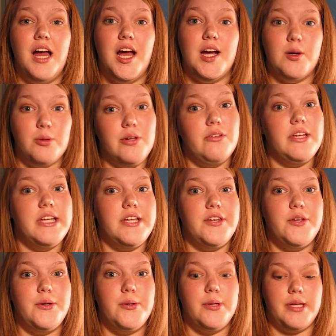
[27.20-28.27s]
I will get
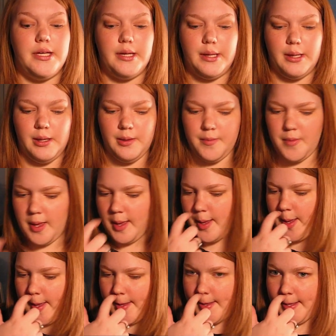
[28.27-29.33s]
to it.
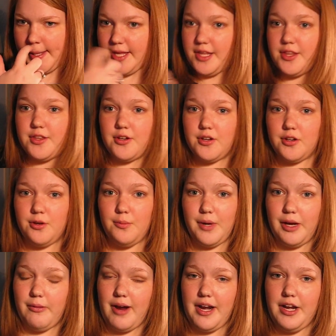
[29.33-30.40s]
Either
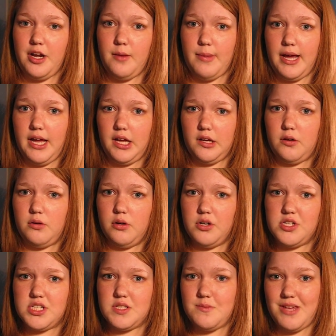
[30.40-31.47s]
by writing you back
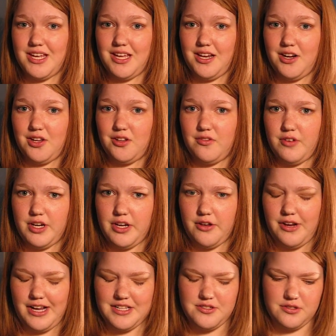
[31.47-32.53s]
or just making another video
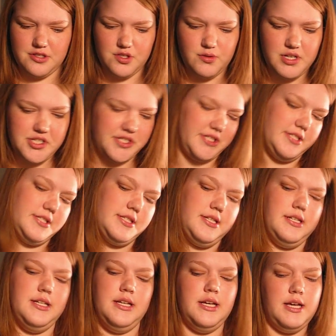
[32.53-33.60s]
to answer those
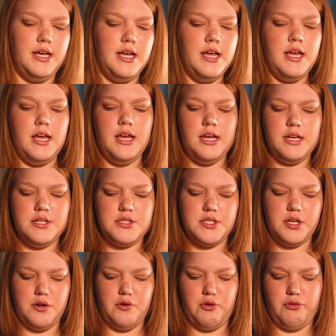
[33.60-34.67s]
questions.
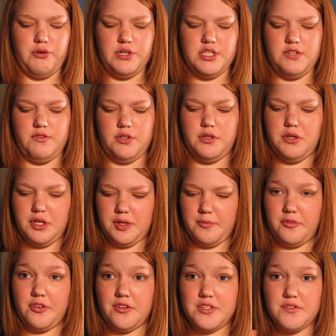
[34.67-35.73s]
So first of all,
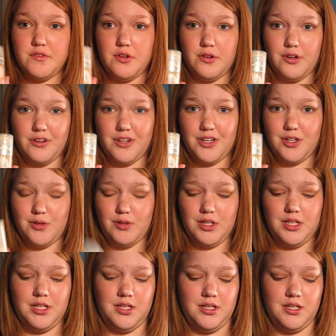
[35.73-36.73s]
for those of you who don't know,